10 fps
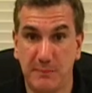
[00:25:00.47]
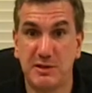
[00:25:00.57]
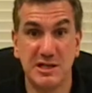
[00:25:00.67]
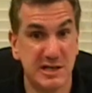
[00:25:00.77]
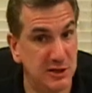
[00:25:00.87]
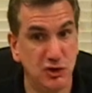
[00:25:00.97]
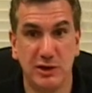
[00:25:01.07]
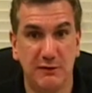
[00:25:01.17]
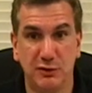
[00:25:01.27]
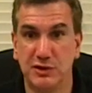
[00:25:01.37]
upped his energy
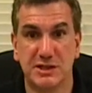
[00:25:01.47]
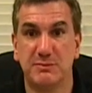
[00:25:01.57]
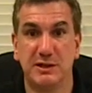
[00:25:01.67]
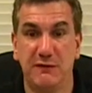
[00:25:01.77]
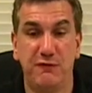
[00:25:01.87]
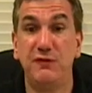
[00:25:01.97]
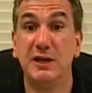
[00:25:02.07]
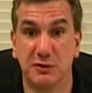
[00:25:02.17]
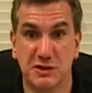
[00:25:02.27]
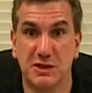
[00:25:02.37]
level to something
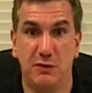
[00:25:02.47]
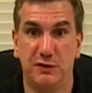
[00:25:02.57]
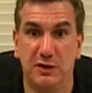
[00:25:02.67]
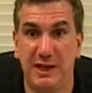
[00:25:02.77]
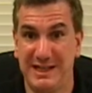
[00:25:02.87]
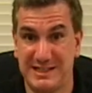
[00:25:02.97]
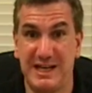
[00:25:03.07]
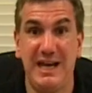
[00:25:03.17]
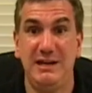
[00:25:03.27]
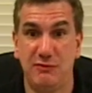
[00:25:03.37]
fierce over the last
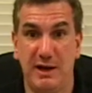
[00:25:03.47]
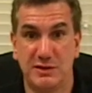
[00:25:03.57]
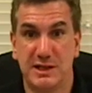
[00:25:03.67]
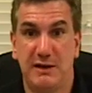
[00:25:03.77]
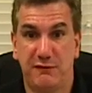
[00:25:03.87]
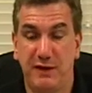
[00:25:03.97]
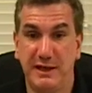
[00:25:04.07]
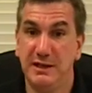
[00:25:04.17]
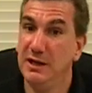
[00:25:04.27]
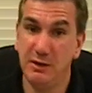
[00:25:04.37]
8 rounds of that
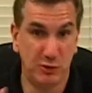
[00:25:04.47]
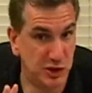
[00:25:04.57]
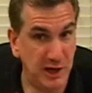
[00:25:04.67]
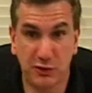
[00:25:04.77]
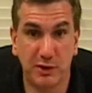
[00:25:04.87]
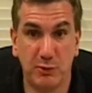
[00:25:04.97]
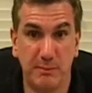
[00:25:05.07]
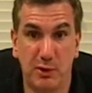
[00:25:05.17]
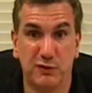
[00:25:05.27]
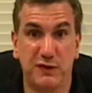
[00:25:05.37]
fight, which I thought he
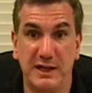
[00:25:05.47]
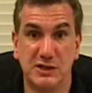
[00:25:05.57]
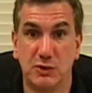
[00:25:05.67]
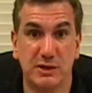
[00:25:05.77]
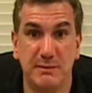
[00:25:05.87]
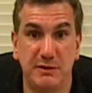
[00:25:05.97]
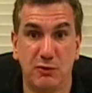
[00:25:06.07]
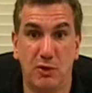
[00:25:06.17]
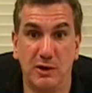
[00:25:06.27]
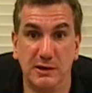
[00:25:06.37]
won both fights, don't get me
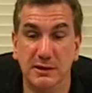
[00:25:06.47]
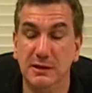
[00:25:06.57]
wrong.